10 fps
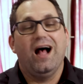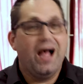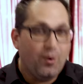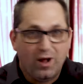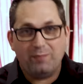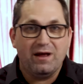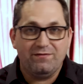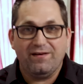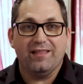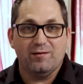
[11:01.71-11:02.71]
"I want my
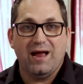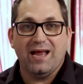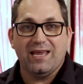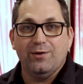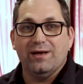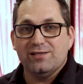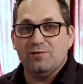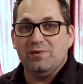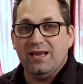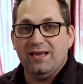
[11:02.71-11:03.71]
father back, you S O
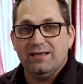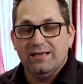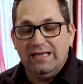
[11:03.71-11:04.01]
B."